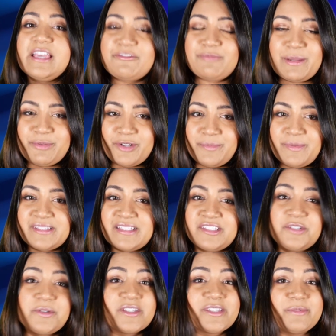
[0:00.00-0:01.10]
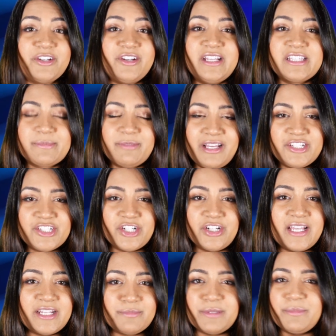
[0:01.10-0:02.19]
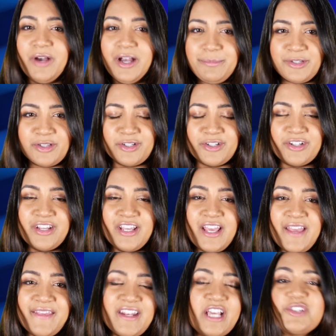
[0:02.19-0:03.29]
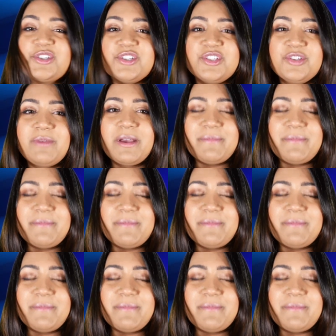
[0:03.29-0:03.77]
If my purpose is to experience pleasure and be popular, then I should do my